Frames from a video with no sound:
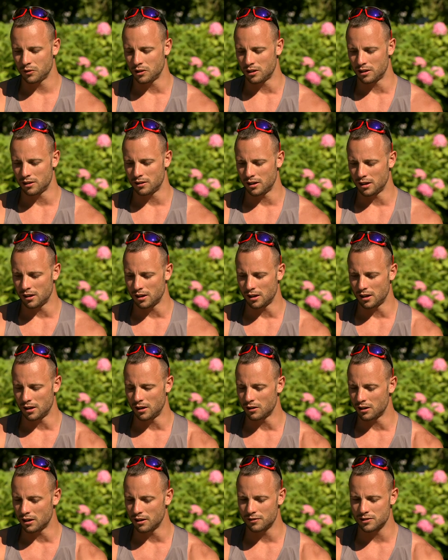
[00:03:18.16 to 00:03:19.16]
you know,
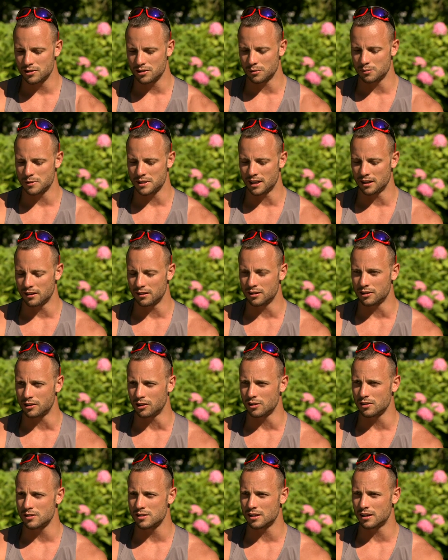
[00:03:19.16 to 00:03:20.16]
I'd love to obtain the
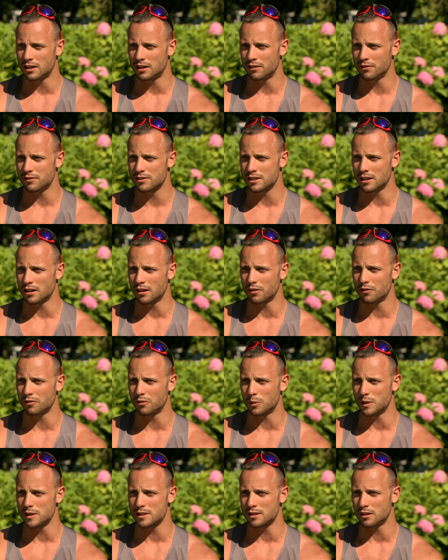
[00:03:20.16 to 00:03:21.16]
goals that I've set out
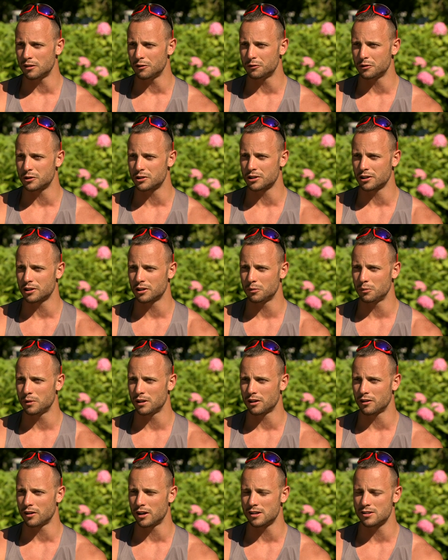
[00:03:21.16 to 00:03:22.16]
for myself, which are going to be
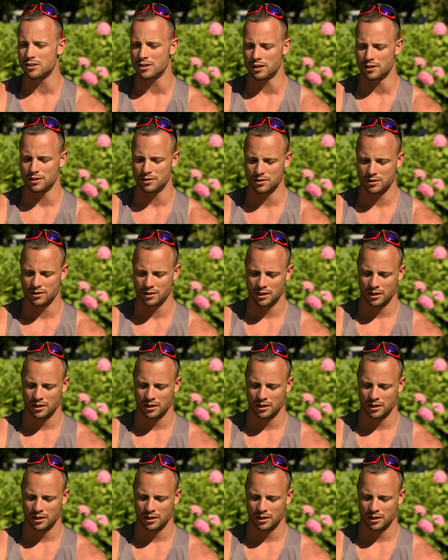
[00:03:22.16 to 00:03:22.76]
a great challenge.